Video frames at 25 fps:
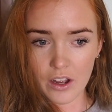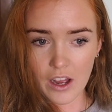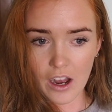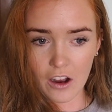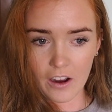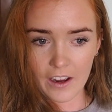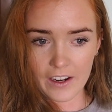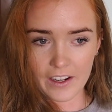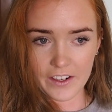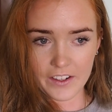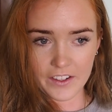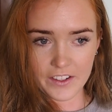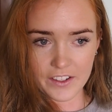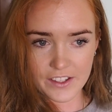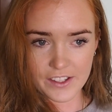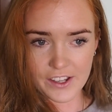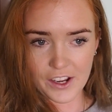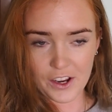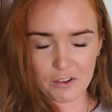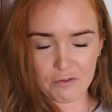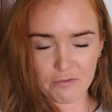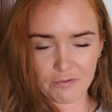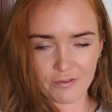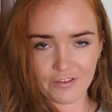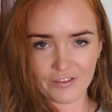Island, so
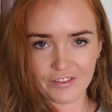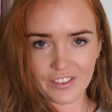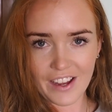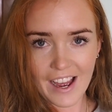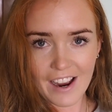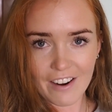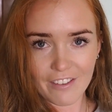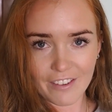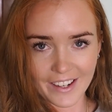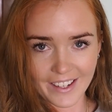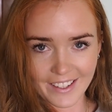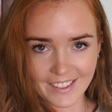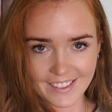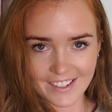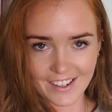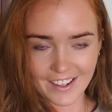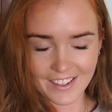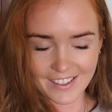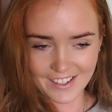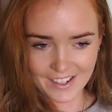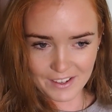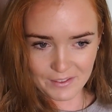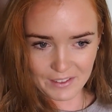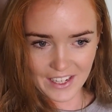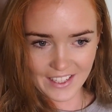I'm very
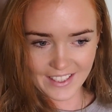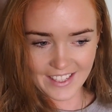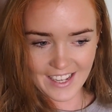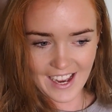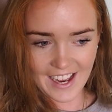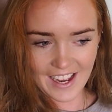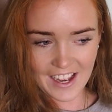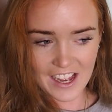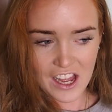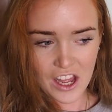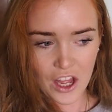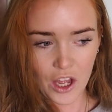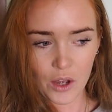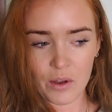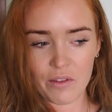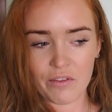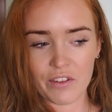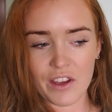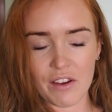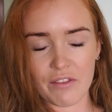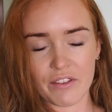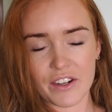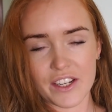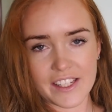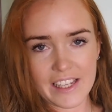excited about that. We've
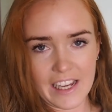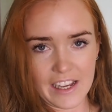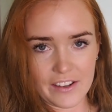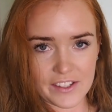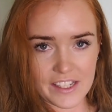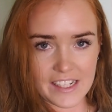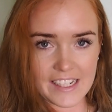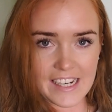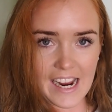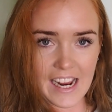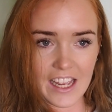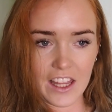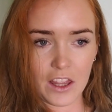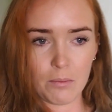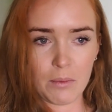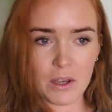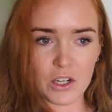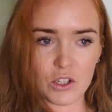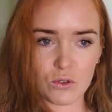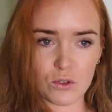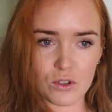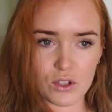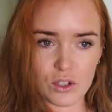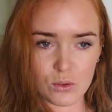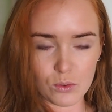given ourselves a day in the
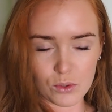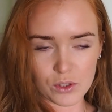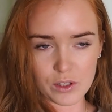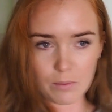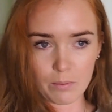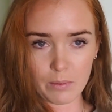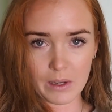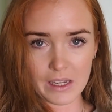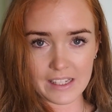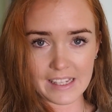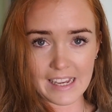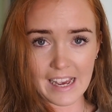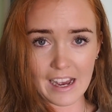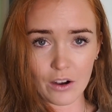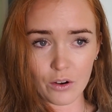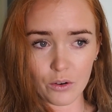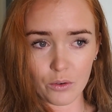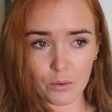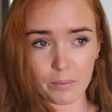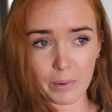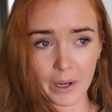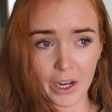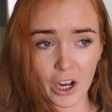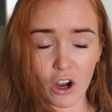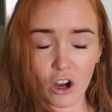middle to sort some bits
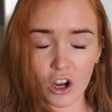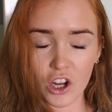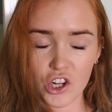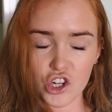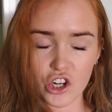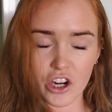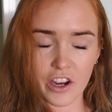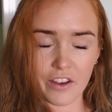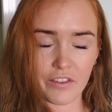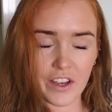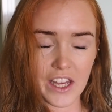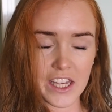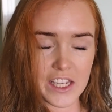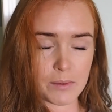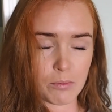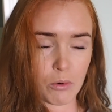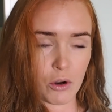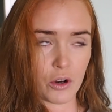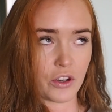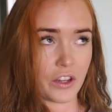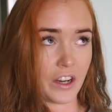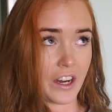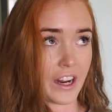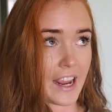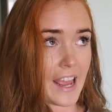out. My hard drive has
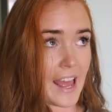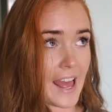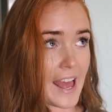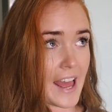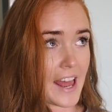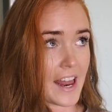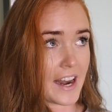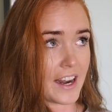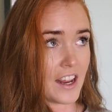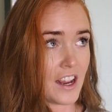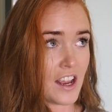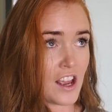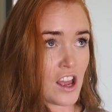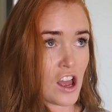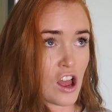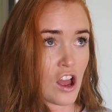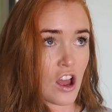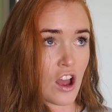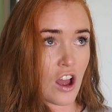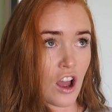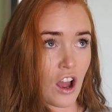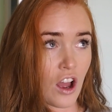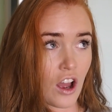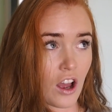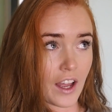broken again.
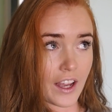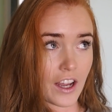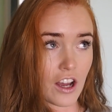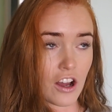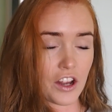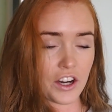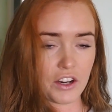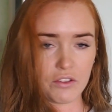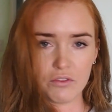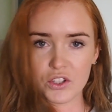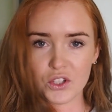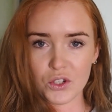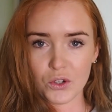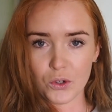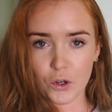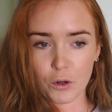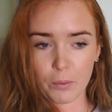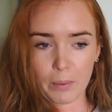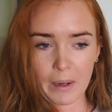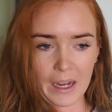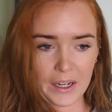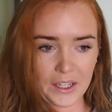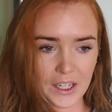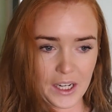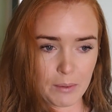I can't even talk
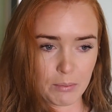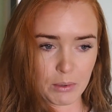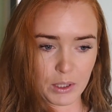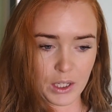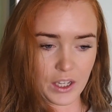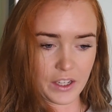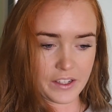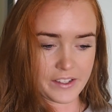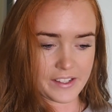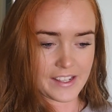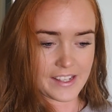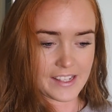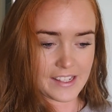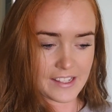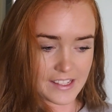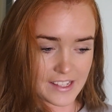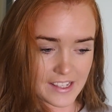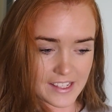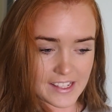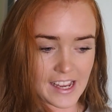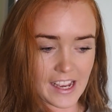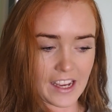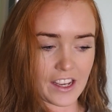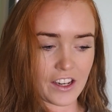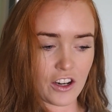about it because this is the
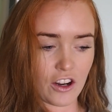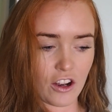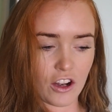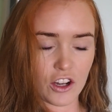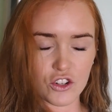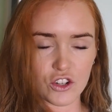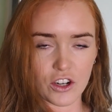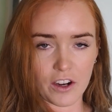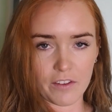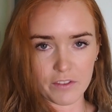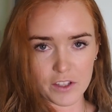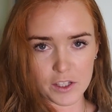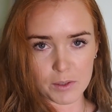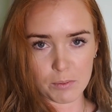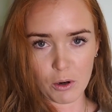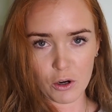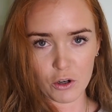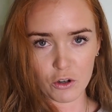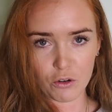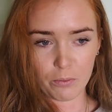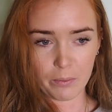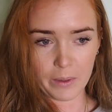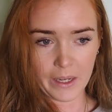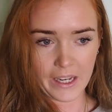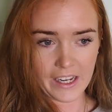second hard drive that's
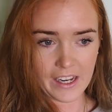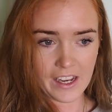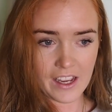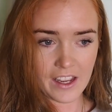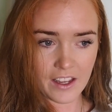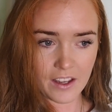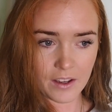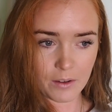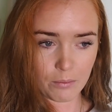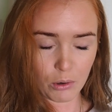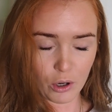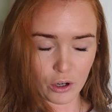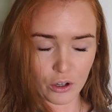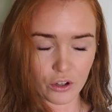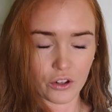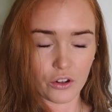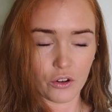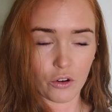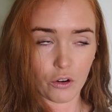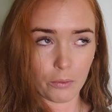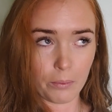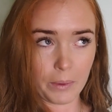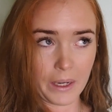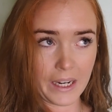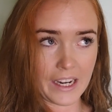broken
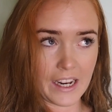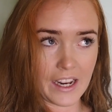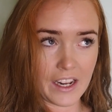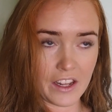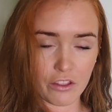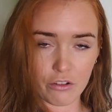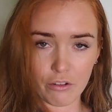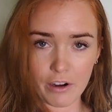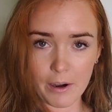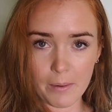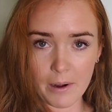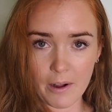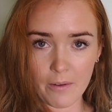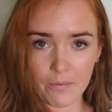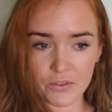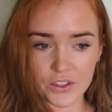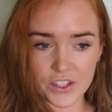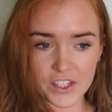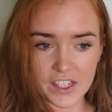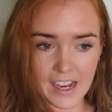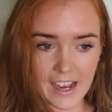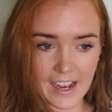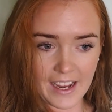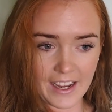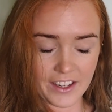on me in 3
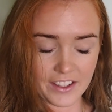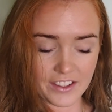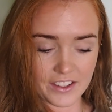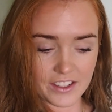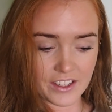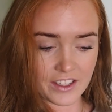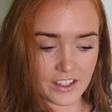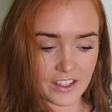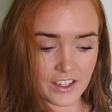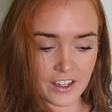months, and